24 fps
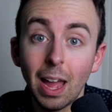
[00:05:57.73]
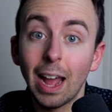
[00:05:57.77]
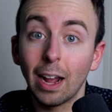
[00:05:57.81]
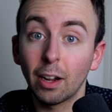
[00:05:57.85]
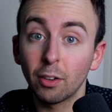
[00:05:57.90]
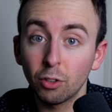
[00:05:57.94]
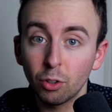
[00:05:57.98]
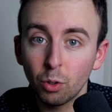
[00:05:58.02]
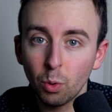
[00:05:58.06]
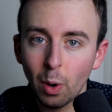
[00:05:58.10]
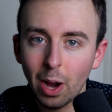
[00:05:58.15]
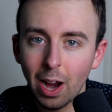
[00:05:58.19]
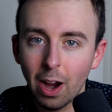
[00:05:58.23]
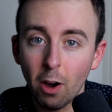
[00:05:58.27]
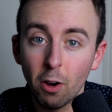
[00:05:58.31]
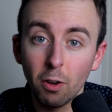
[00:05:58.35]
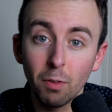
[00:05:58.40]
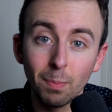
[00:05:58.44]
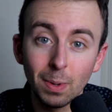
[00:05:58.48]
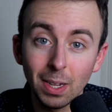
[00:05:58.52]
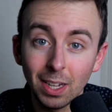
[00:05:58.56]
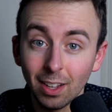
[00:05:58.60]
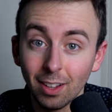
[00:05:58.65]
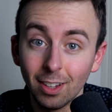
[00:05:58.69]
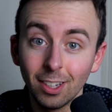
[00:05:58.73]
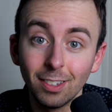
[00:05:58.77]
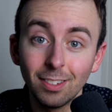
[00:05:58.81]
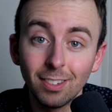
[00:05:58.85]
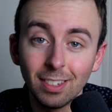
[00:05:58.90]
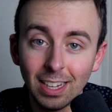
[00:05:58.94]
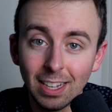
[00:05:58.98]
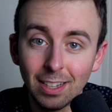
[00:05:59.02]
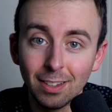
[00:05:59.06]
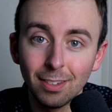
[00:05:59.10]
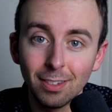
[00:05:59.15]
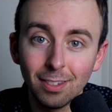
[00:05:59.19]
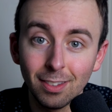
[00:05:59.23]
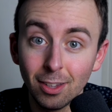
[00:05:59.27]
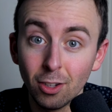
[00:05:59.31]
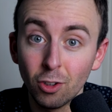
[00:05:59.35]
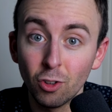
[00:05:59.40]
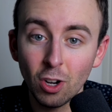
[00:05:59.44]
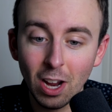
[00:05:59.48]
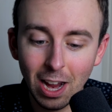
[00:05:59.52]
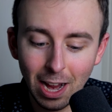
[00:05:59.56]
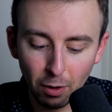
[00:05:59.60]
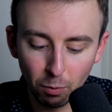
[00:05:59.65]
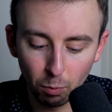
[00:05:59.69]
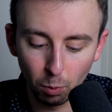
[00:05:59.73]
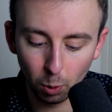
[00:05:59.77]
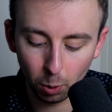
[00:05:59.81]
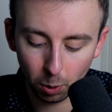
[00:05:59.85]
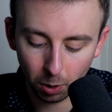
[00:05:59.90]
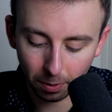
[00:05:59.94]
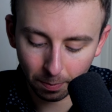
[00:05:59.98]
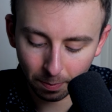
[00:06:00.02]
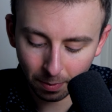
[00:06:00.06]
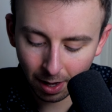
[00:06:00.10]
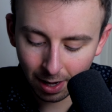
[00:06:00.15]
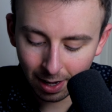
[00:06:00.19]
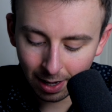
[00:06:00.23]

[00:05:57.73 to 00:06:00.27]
x squared because it's the chain rule.